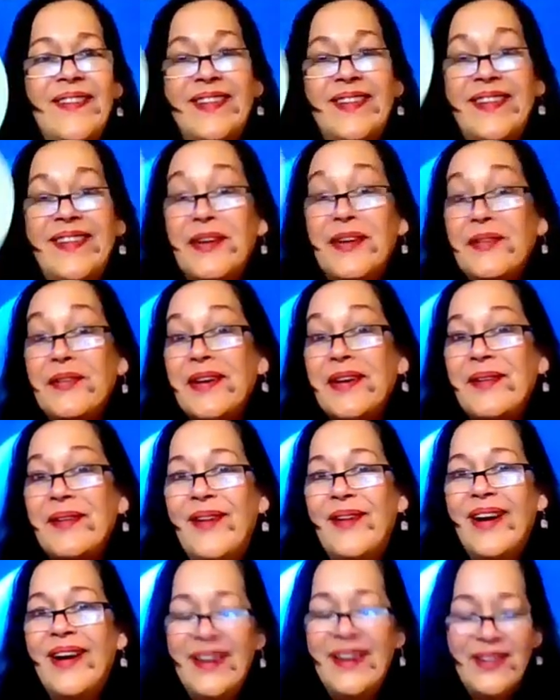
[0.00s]
Secret
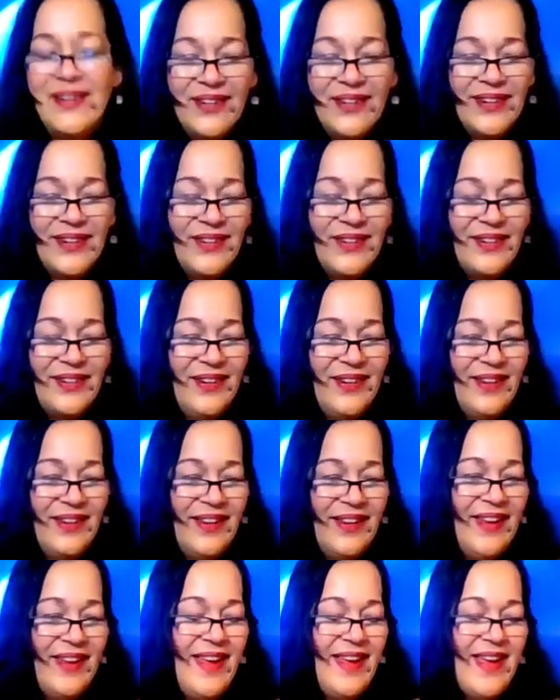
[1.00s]
admirer.
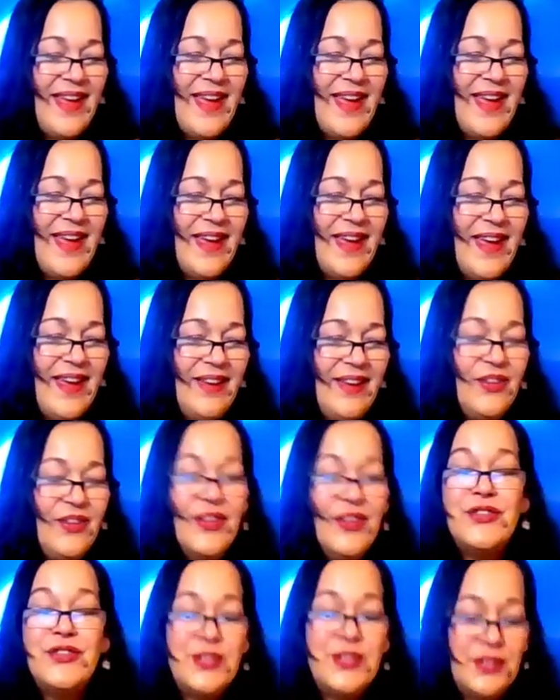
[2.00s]

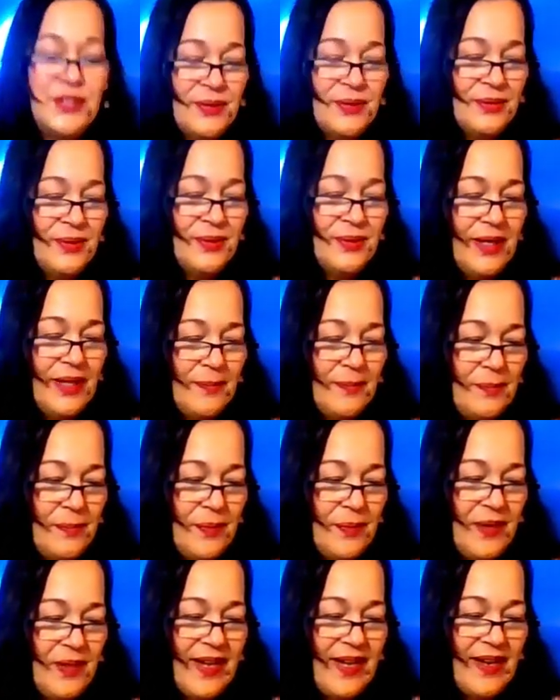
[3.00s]
And the tulip
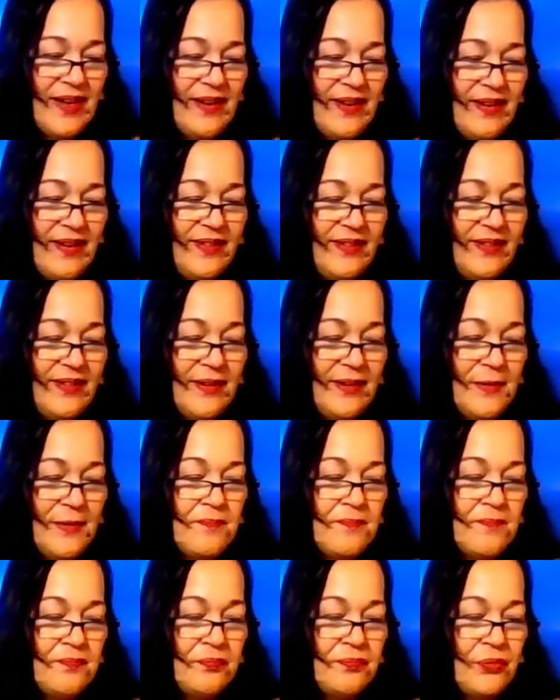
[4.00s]
is
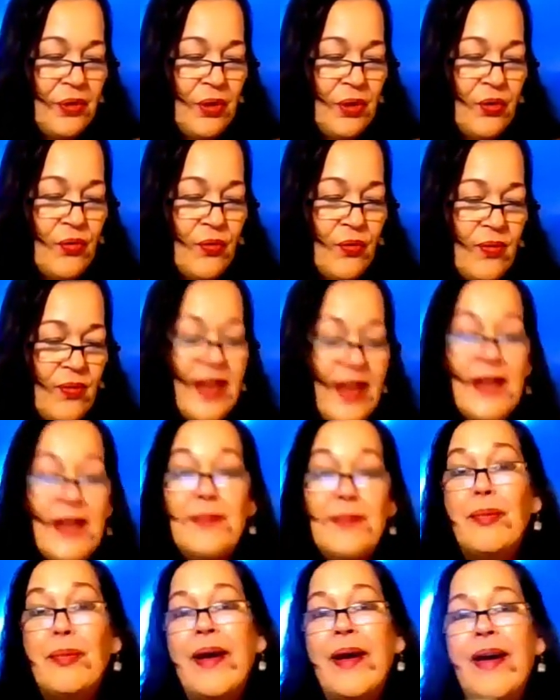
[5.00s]

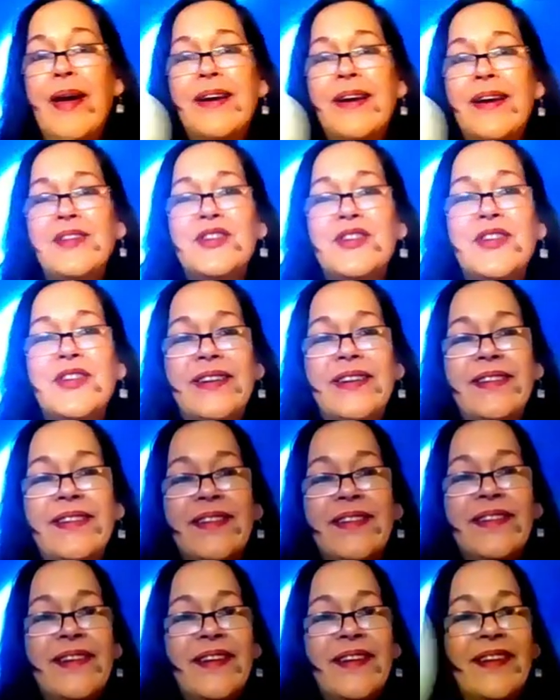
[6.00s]
great
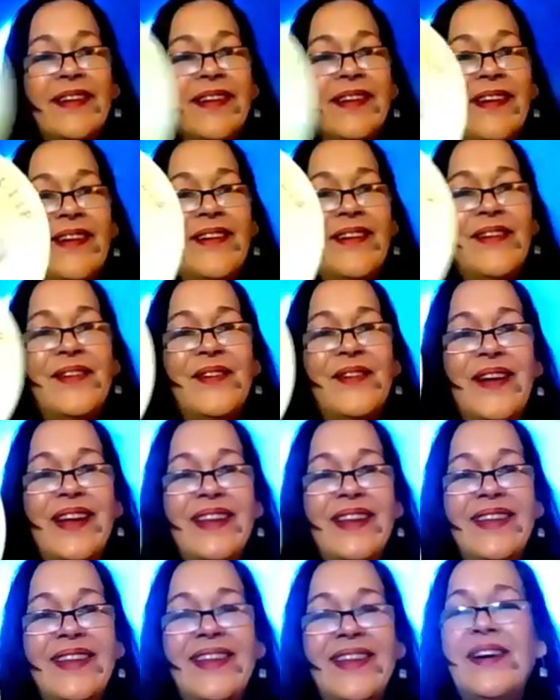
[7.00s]
passion. Oh,
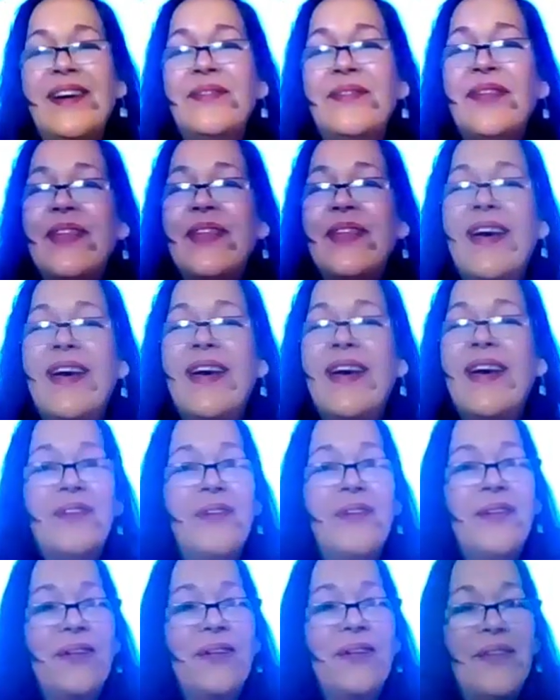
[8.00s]
I love that.
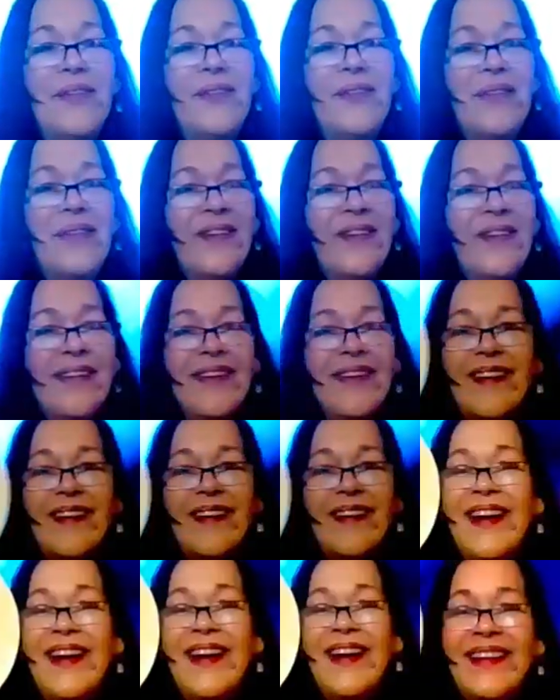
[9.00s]

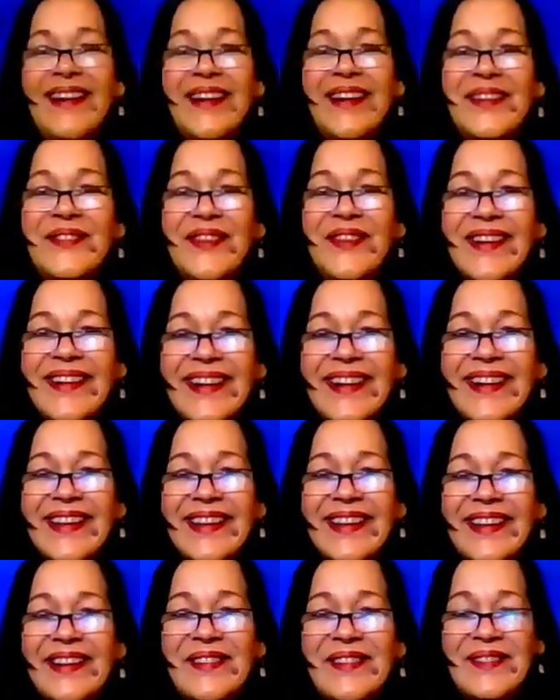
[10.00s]
I love it. I
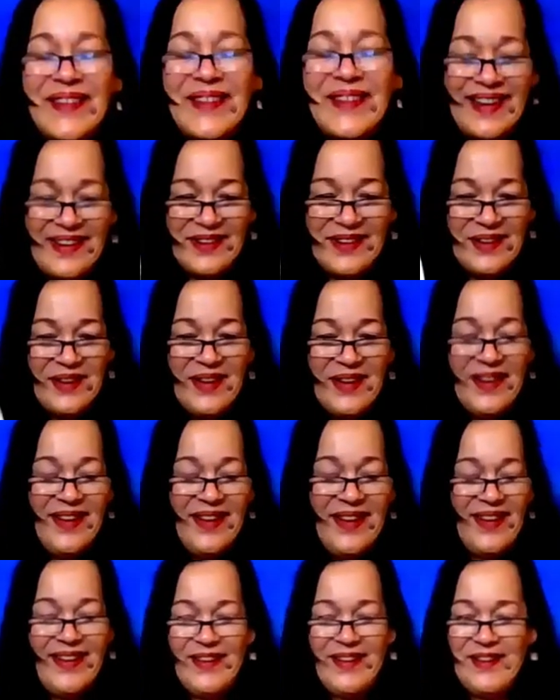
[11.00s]
love it.
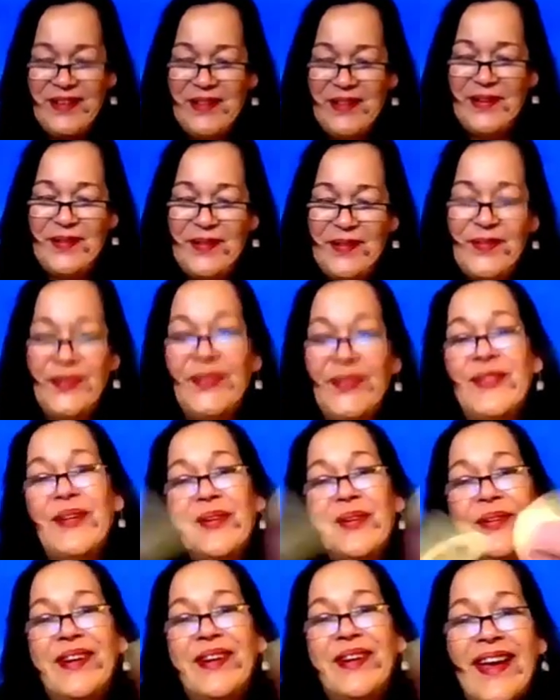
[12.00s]

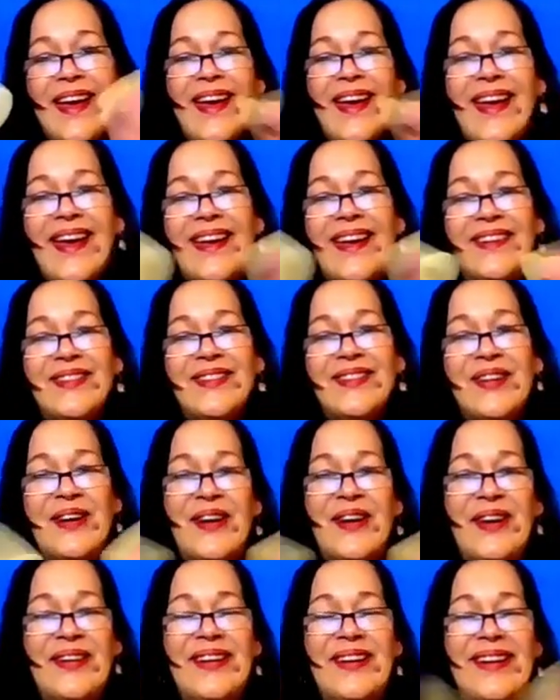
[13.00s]
So yay,
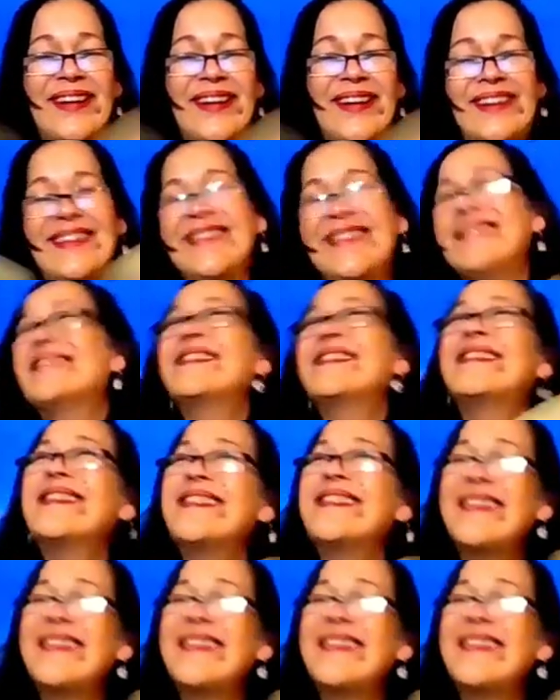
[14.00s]
Taurus.